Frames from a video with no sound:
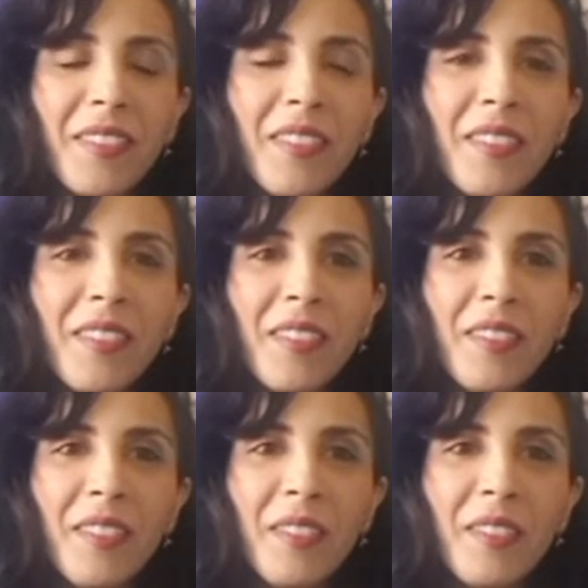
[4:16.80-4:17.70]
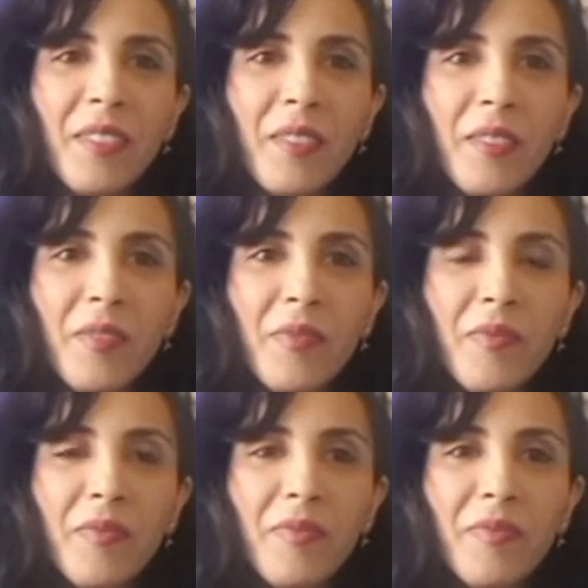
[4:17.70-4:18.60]

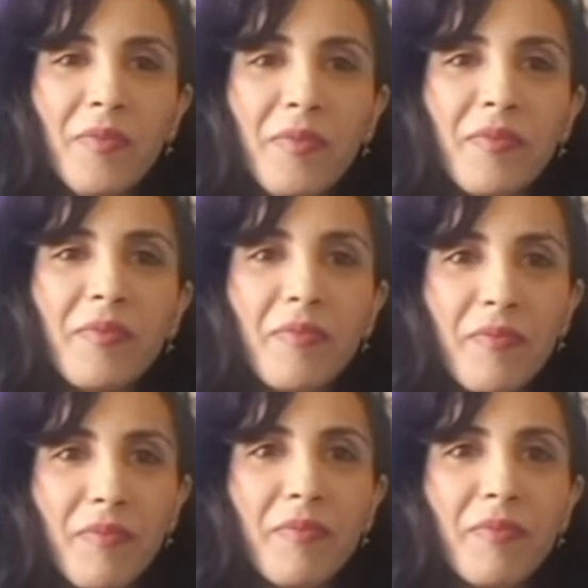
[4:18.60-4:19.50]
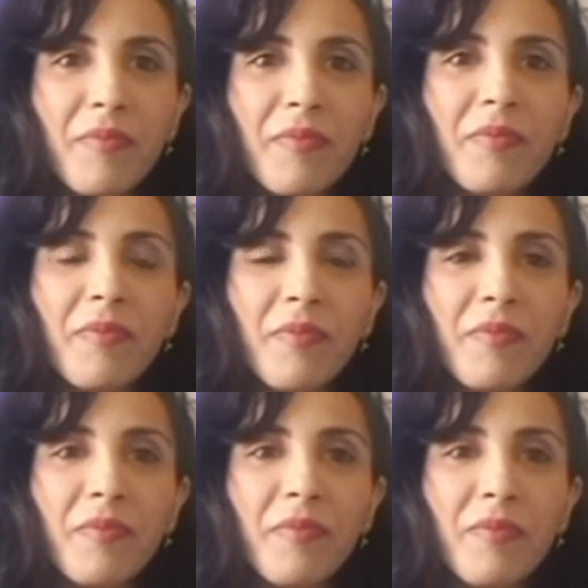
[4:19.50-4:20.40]

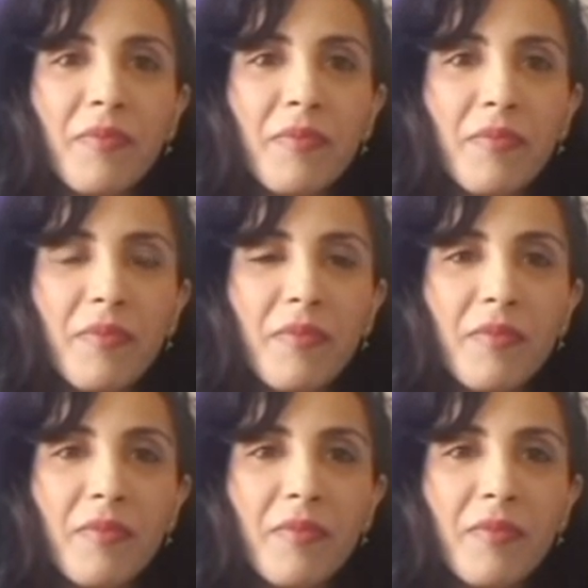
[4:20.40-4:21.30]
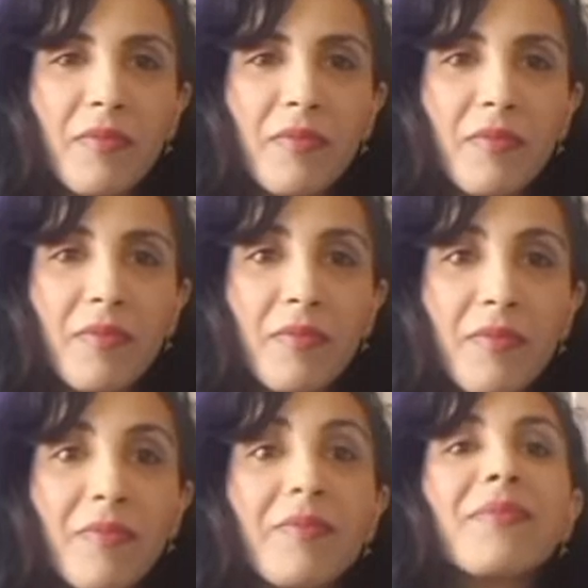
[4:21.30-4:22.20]

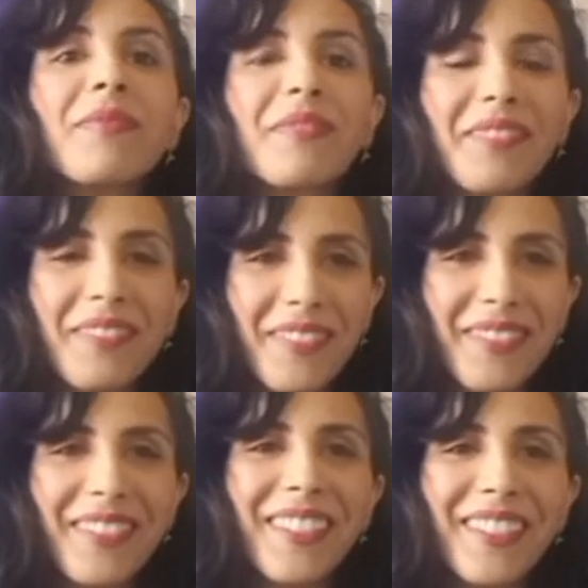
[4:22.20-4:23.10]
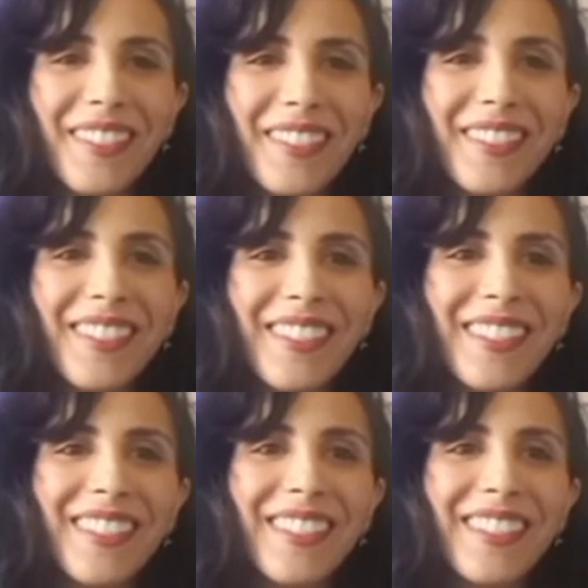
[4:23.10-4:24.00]

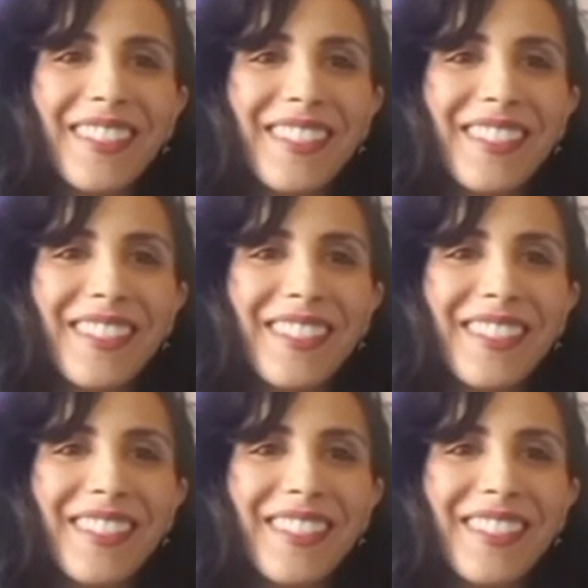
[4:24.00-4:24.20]
This person isn't speaking.